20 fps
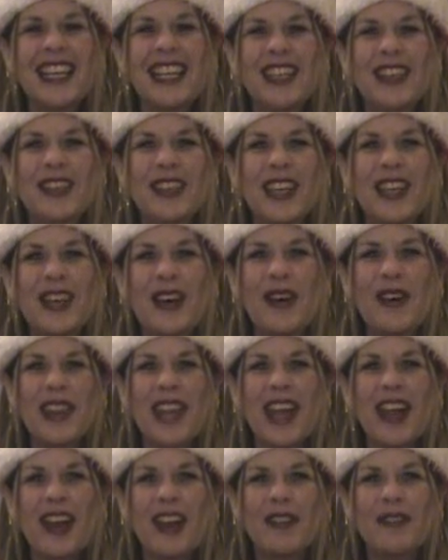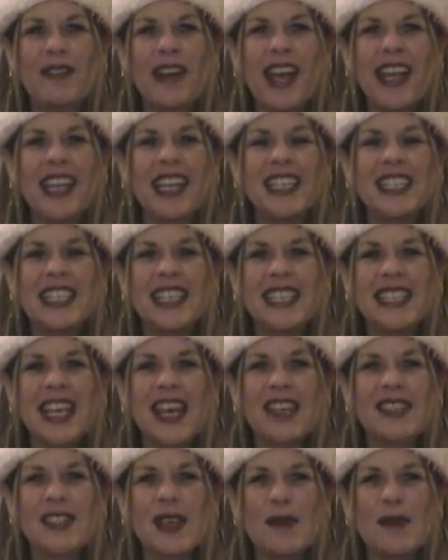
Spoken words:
You can go there and find the details.